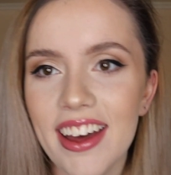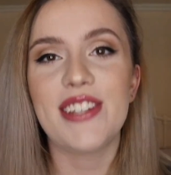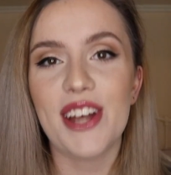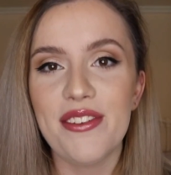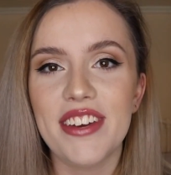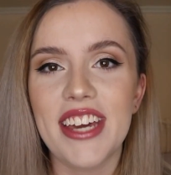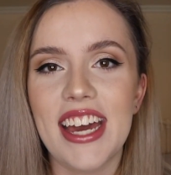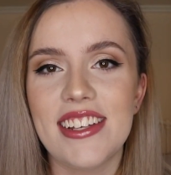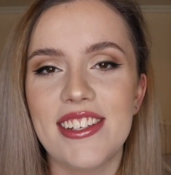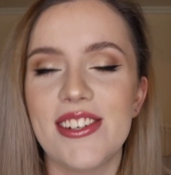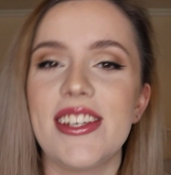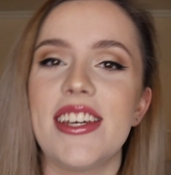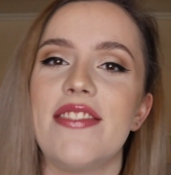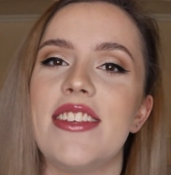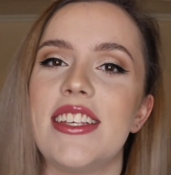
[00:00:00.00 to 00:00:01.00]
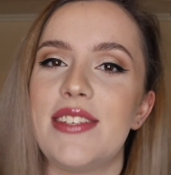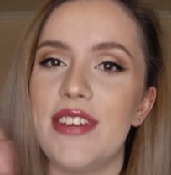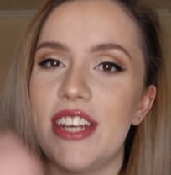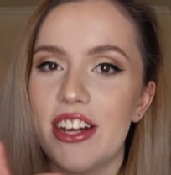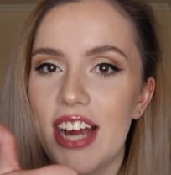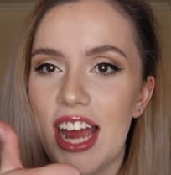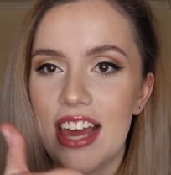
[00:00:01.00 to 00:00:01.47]
Don't forget to give this
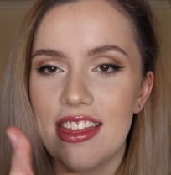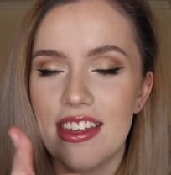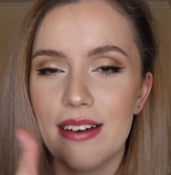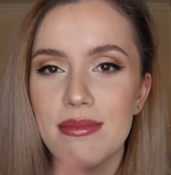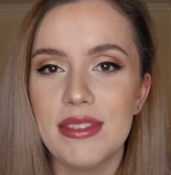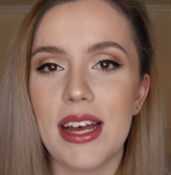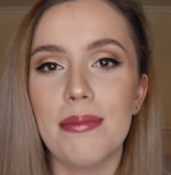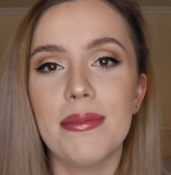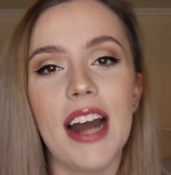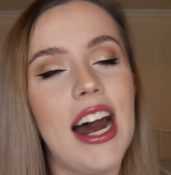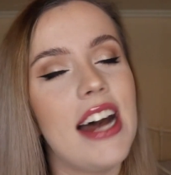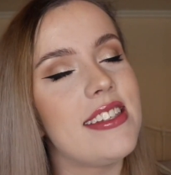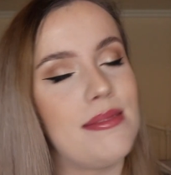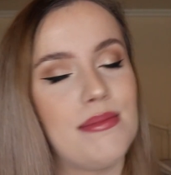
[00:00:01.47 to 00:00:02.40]
video a thumbs up, guys.